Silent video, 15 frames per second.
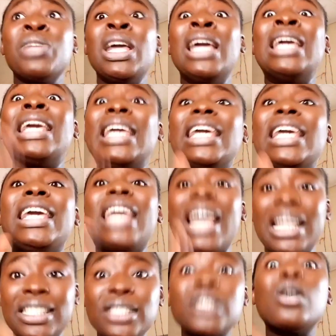He
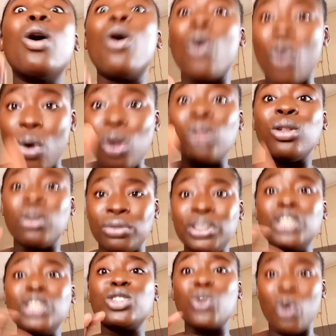gets all of
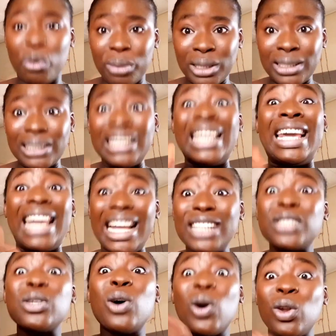these comments, he
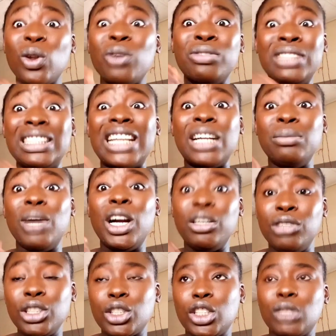gets all of these
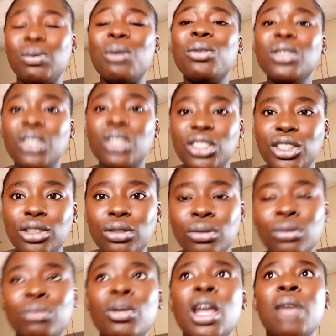admirations. But what does he
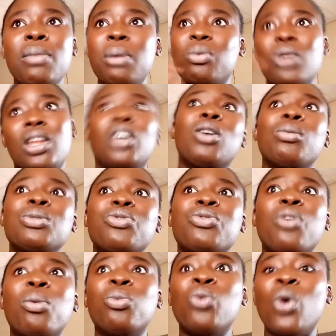do? Maybe when it comes
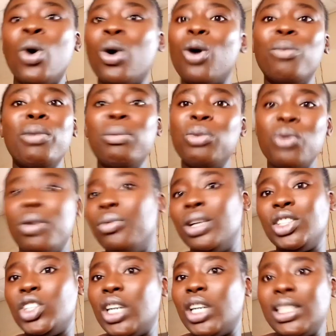from work, or maybe when we're
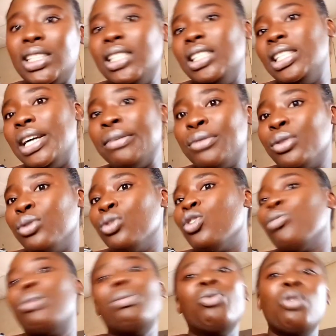chatting in the afternoon, or
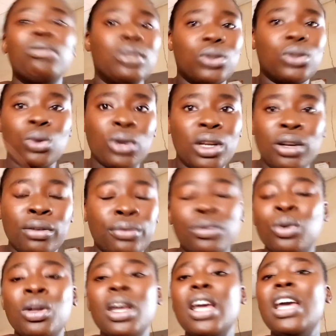maybe when we're talking on phone,
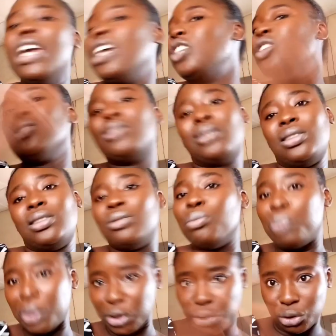he just
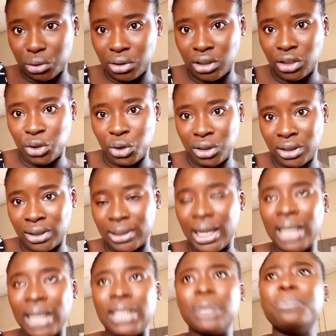mentions it. Do you understand?